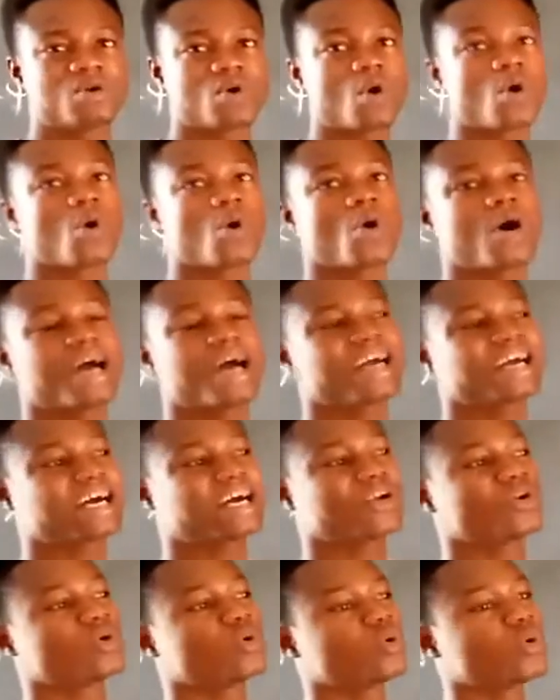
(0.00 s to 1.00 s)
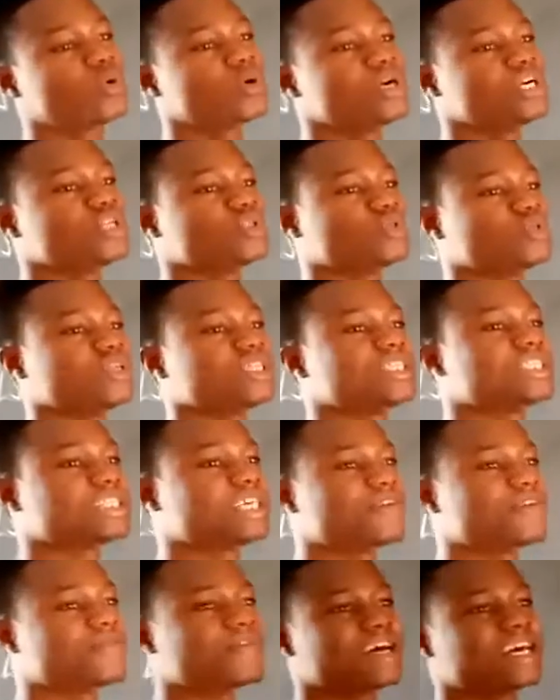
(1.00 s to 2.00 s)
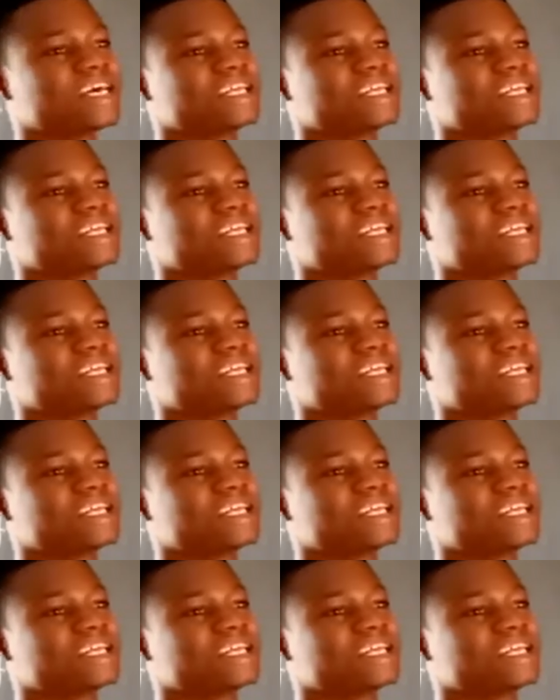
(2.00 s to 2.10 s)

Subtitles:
or cannot go into itself